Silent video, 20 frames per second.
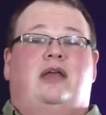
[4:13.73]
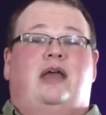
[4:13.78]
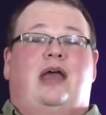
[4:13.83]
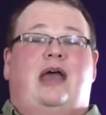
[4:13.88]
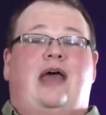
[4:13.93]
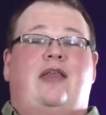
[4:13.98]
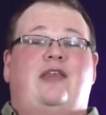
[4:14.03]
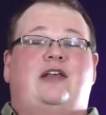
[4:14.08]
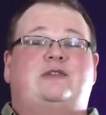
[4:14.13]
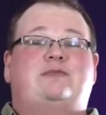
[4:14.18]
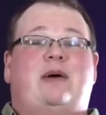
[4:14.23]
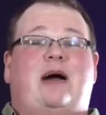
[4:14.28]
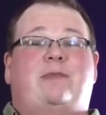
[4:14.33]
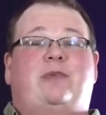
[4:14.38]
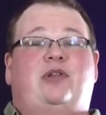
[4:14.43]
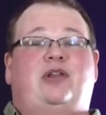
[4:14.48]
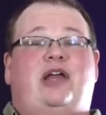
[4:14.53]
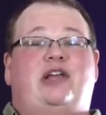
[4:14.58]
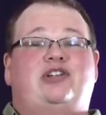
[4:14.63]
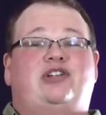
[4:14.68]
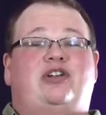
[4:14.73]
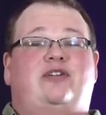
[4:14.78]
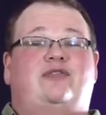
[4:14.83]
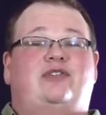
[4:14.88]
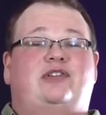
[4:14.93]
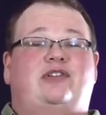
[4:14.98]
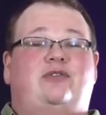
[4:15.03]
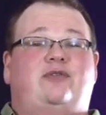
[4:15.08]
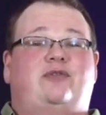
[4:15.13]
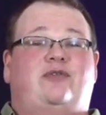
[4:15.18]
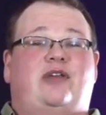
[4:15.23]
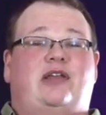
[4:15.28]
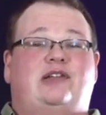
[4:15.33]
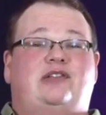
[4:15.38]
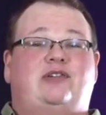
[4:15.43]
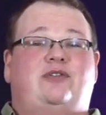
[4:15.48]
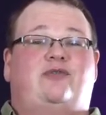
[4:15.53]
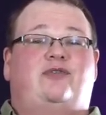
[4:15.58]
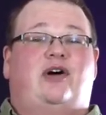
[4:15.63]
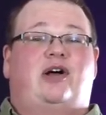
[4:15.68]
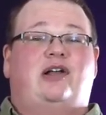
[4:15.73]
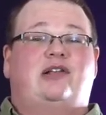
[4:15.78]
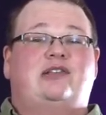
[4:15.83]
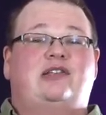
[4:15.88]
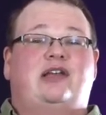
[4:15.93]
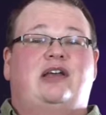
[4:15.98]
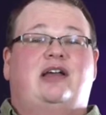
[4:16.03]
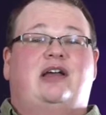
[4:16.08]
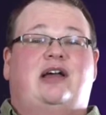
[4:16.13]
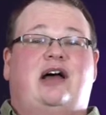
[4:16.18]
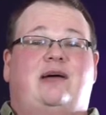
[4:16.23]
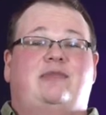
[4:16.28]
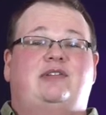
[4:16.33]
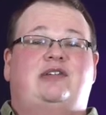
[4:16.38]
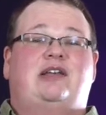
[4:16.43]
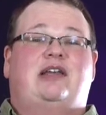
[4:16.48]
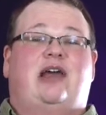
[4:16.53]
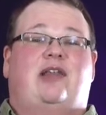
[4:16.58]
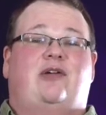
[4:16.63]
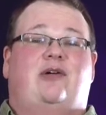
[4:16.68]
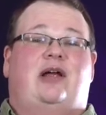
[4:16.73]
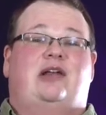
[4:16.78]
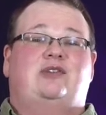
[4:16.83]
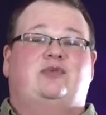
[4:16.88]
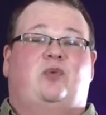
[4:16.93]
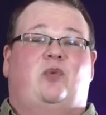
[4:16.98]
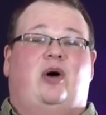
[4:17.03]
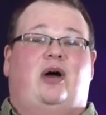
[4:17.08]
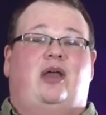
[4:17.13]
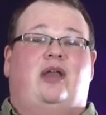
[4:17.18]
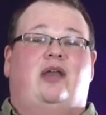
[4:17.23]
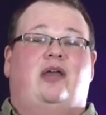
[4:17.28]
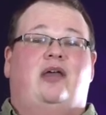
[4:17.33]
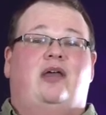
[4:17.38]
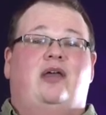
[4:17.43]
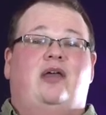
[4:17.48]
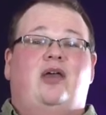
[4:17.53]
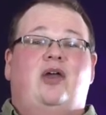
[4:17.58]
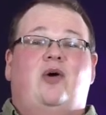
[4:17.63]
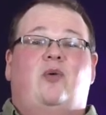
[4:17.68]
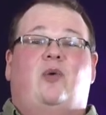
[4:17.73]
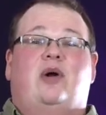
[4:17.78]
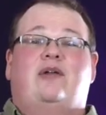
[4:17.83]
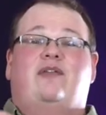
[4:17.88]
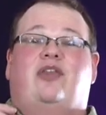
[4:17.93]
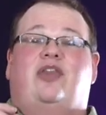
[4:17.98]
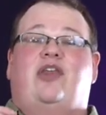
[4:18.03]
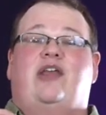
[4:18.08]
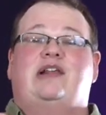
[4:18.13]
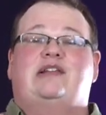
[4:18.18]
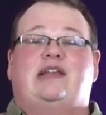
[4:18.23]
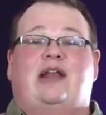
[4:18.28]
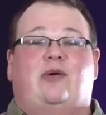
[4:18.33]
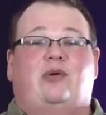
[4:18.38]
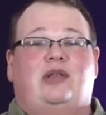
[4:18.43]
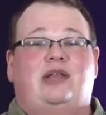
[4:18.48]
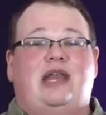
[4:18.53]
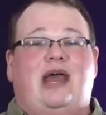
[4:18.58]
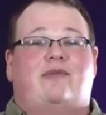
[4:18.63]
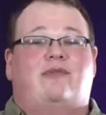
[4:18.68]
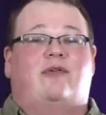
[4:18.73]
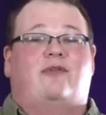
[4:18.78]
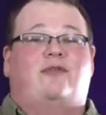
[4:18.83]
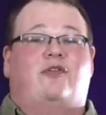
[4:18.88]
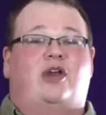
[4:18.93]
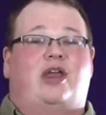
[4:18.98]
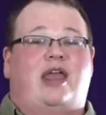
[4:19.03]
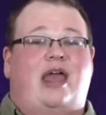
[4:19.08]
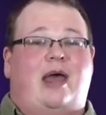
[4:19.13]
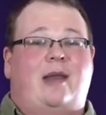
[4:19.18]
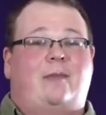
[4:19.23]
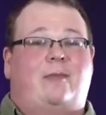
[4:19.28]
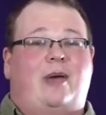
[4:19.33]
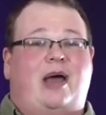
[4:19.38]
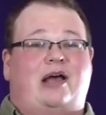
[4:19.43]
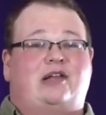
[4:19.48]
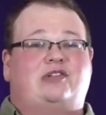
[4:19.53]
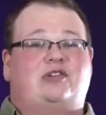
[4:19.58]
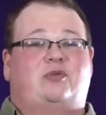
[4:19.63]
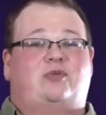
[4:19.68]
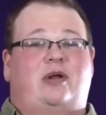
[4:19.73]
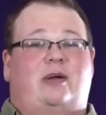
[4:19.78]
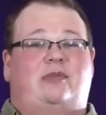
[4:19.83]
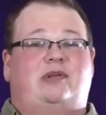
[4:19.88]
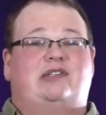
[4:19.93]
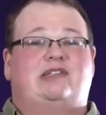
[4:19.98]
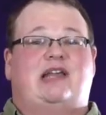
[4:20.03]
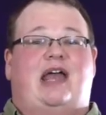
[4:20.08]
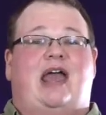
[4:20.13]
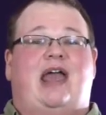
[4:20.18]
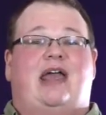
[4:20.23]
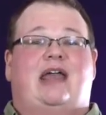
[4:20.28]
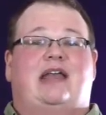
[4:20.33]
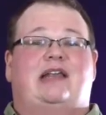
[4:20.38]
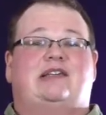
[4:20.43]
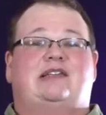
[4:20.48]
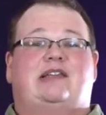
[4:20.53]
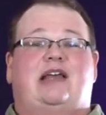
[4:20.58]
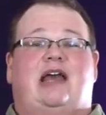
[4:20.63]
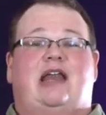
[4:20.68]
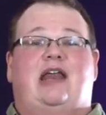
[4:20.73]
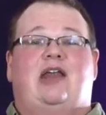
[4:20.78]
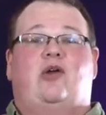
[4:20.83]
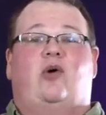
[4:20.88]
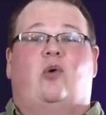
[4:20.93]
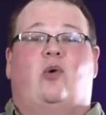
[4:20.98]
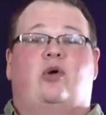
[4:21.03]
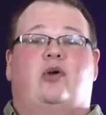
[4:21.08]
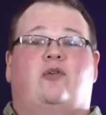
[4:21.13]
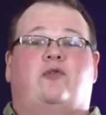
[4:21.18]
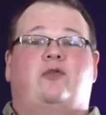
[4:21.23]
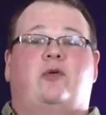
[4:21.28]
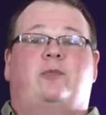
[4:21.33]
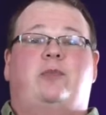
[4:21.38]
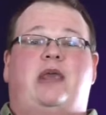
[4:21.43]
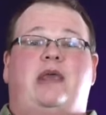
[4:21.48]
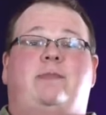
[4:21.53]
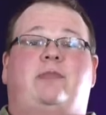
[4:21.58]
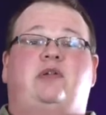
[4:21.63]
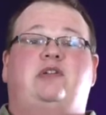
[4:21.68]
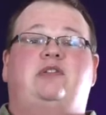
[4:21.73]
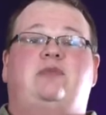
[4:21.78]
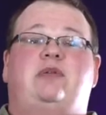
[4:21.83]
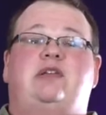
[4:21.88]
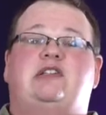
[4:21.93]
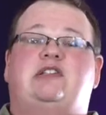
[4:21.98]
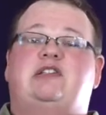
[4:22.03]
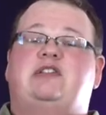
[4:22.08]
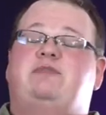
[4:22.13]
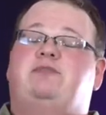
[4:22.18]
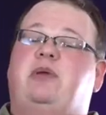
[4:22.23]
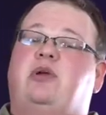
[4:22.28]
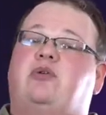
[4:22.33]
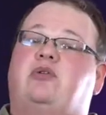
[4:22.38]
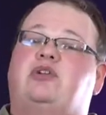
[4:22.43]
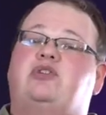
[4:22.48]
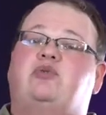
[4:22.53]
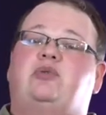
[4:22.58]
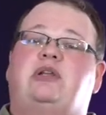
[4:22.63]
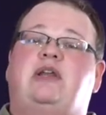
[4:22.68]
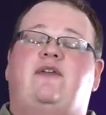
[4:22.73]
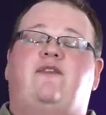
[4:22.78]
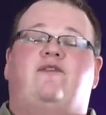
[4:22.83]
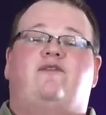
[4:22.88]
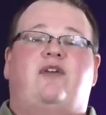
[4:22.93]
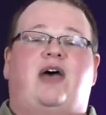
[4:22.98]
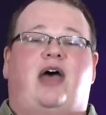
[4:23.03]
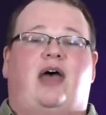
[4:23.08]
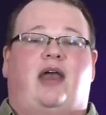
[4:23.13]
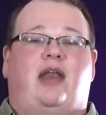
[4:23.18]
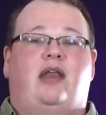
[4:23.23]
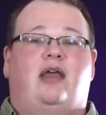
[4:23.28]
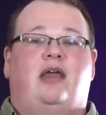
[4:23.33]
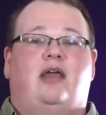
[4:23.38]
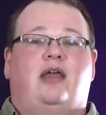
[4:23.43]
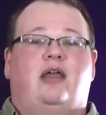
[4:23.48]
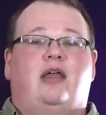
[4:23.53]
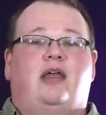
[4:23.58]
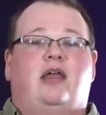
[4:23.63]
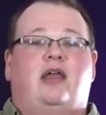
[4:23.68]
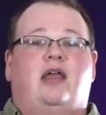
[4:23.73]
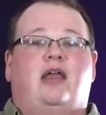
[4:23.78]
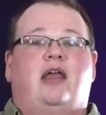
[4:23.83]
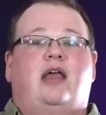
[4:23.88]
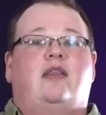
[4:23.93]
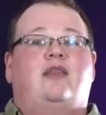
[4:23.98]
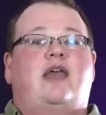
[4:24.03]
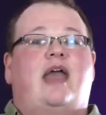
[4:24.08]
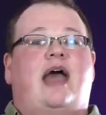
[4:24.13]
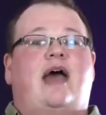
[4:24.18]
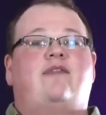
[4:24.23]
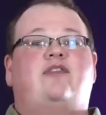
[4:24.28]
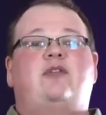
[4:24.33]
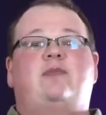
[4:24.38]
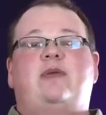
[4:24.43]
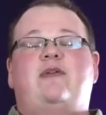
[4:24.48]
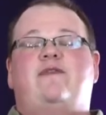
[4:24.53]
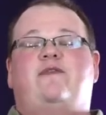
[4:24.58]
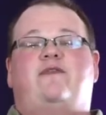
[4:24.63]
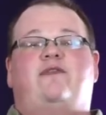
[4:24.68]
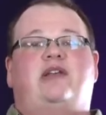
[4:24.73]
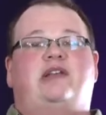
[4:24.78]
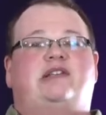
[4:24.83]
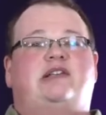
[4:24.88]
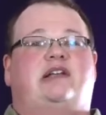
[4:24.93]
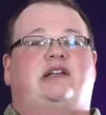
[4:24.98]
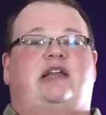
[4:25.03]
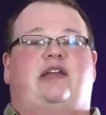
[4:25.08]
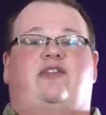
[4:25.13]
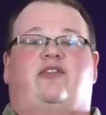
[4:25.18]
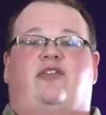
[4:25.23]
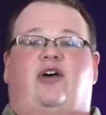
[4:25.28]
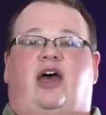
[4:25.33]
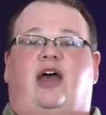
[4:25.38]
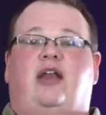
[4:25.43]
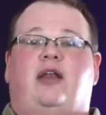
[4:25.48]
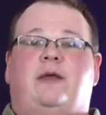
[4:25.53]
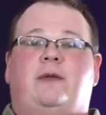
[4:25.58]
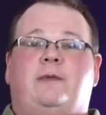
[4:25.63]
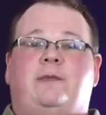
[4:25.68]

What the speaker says: And this population in Sioux Falls comes together as one. One of the things that I will never forget Pastor Rebel saying is that in order for people to be spiritually fed, they have to be physically fed.